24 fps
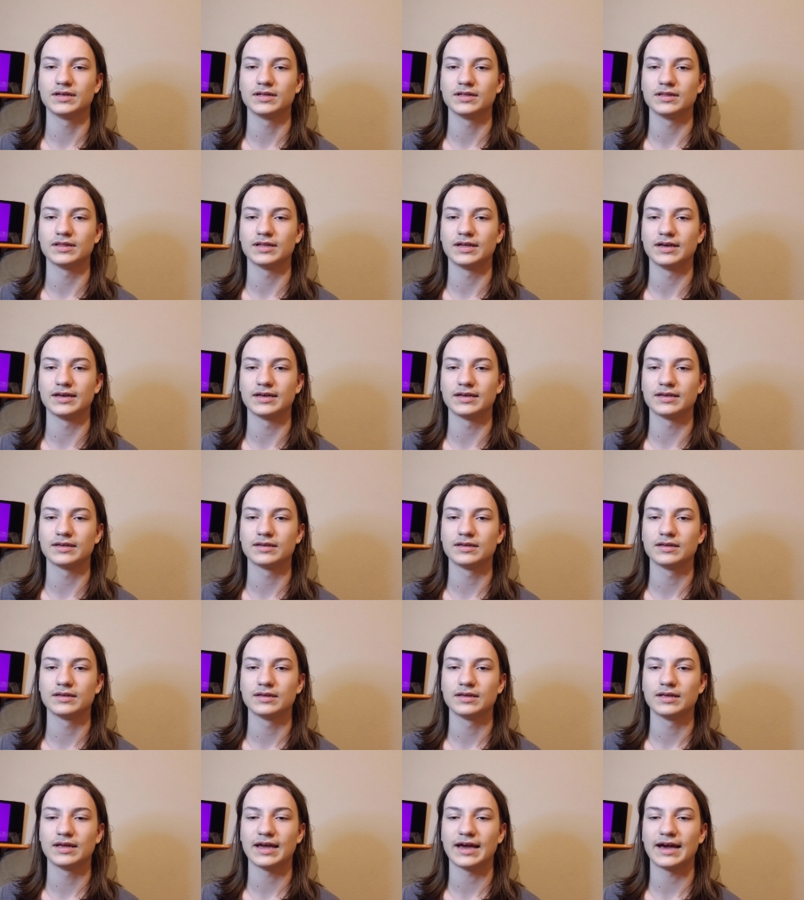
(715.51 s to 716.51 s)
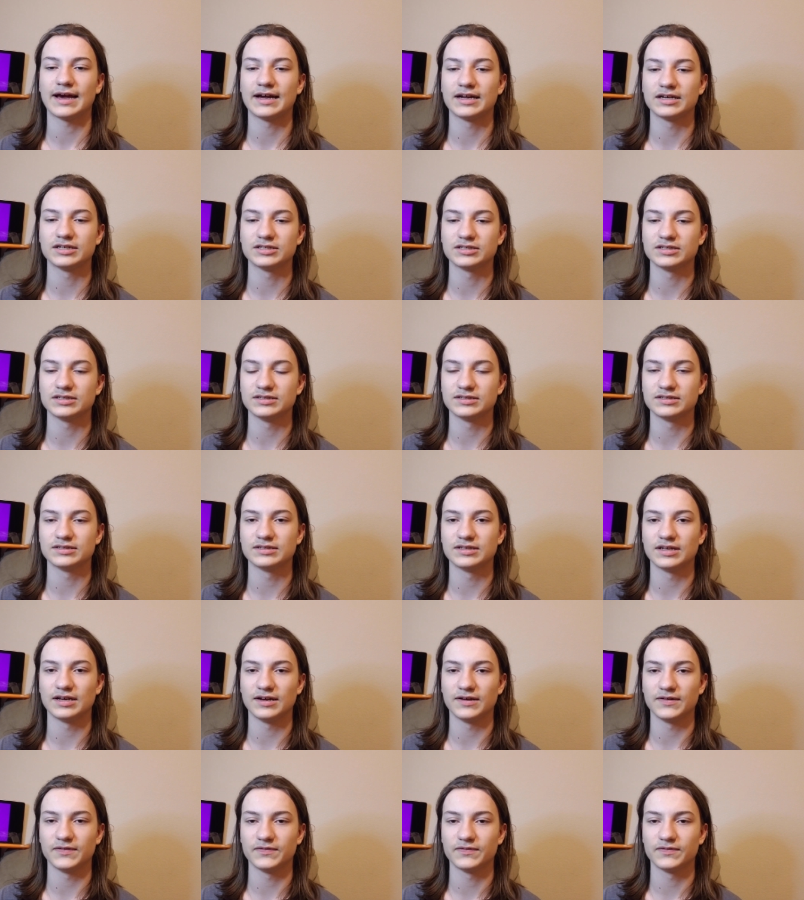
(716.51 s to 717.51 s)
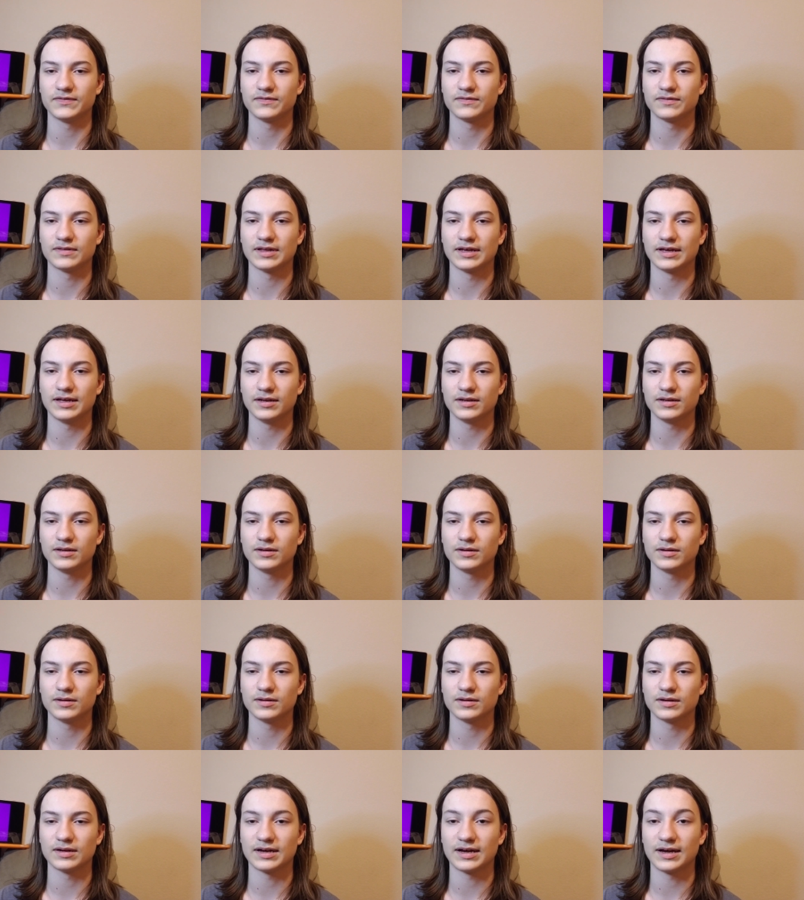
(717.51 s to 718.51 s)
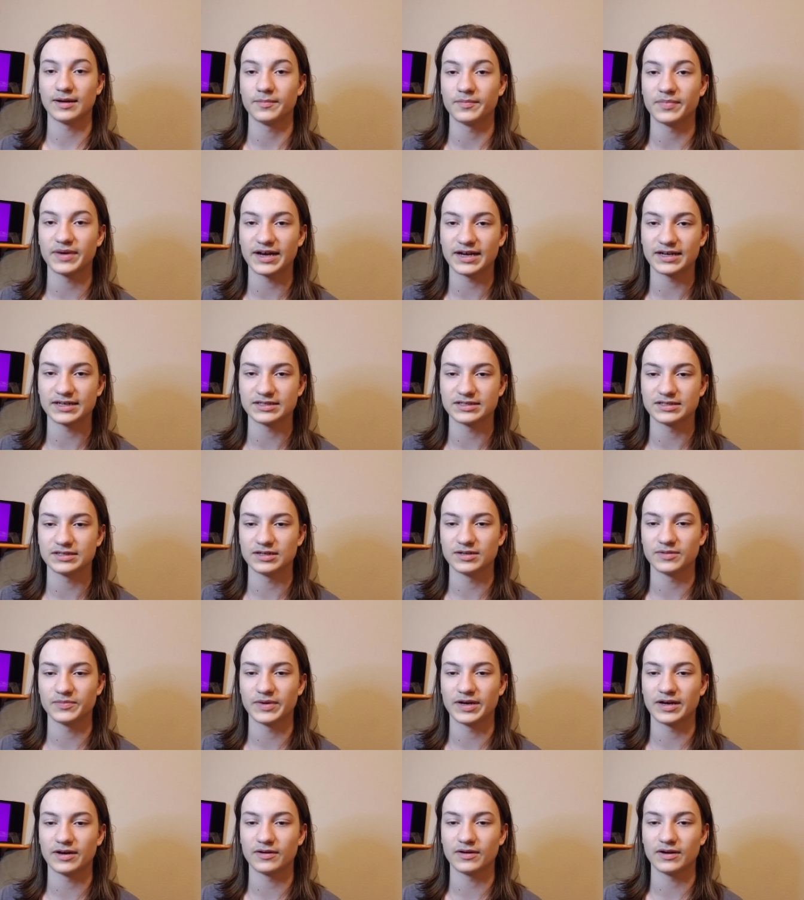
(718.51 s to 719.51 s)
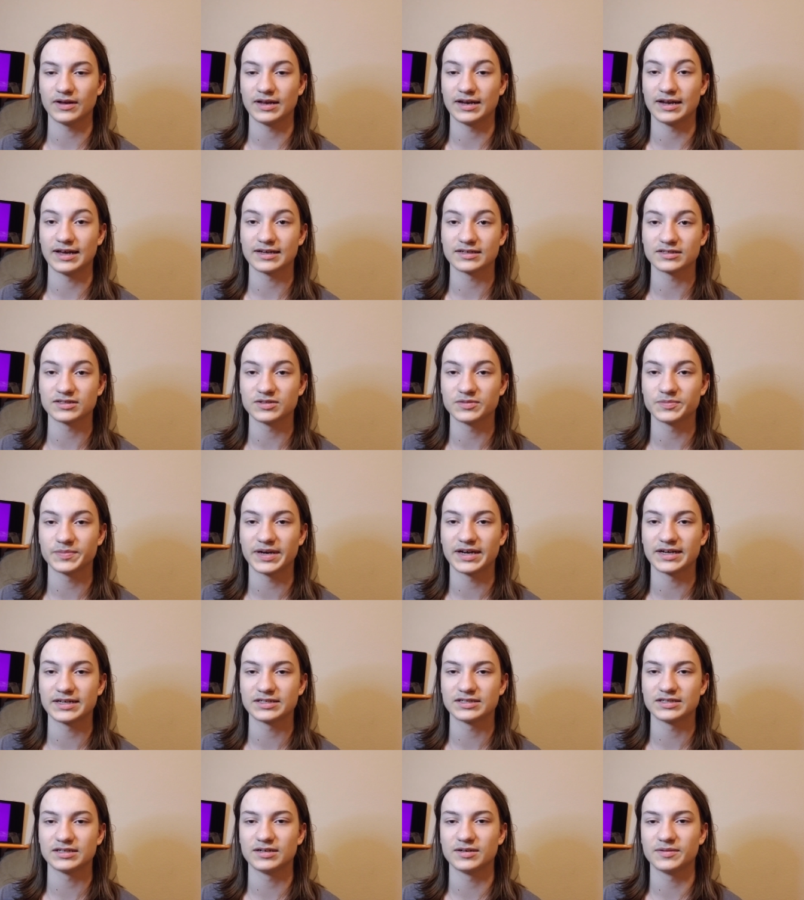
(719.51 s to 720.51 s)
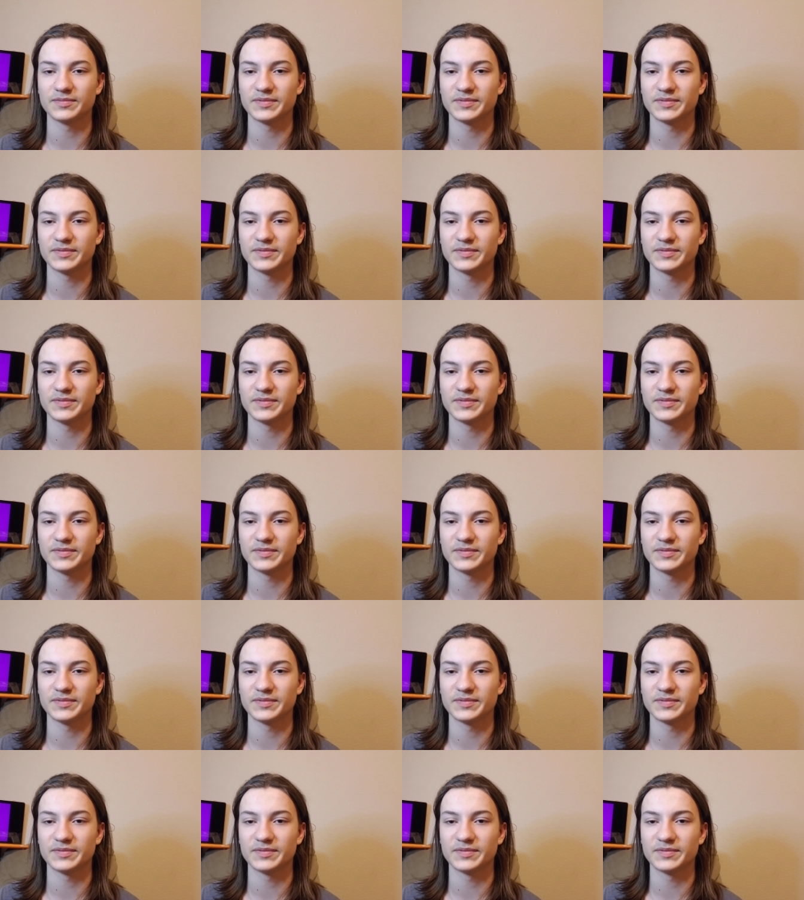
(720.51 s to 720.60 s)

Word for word: like actually stuff that I'm passionate about and Axel's passionate